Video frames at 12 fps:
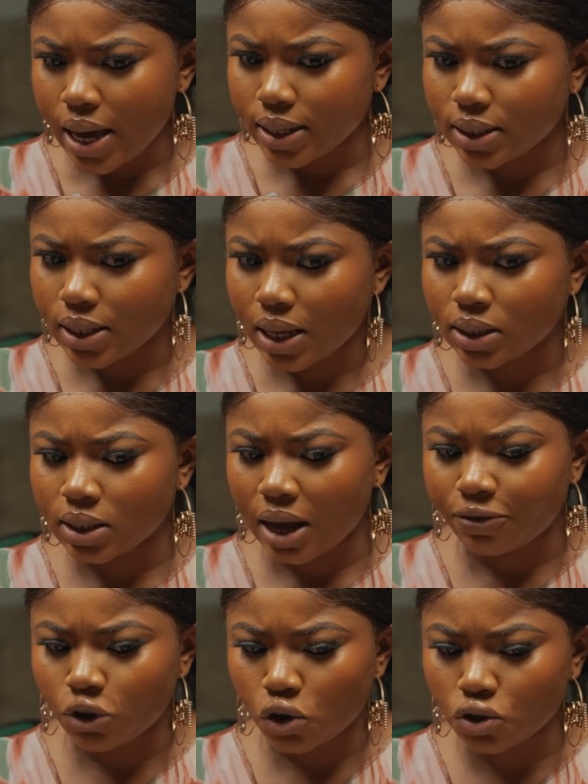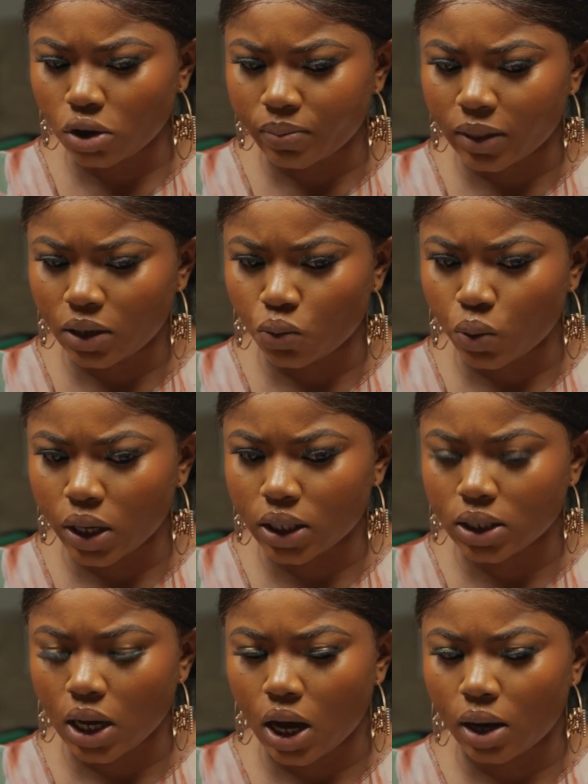Yes. I've done something
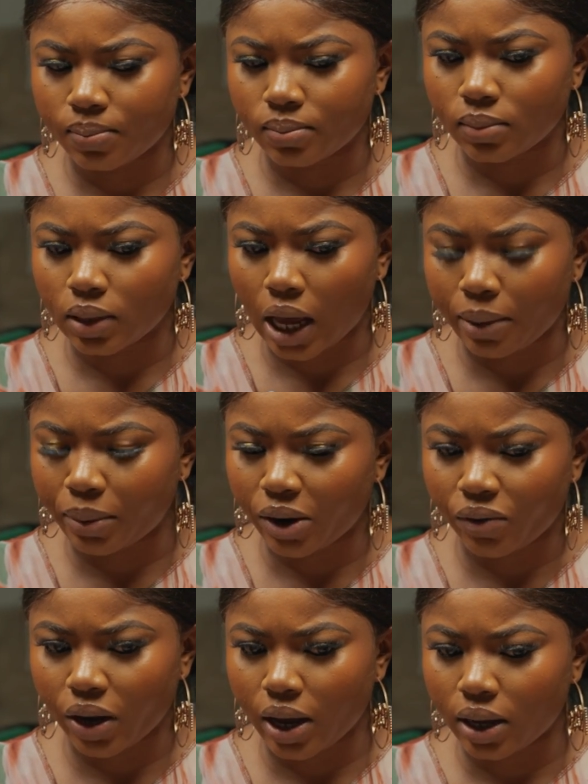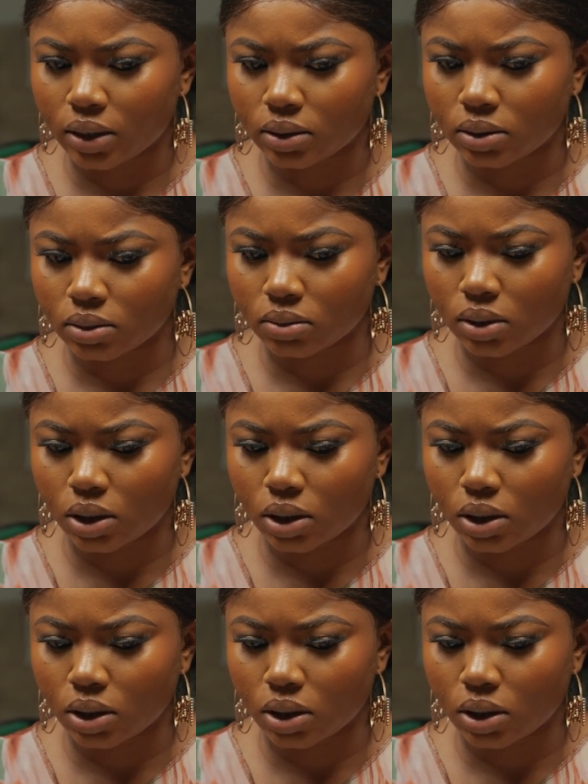with Liberian,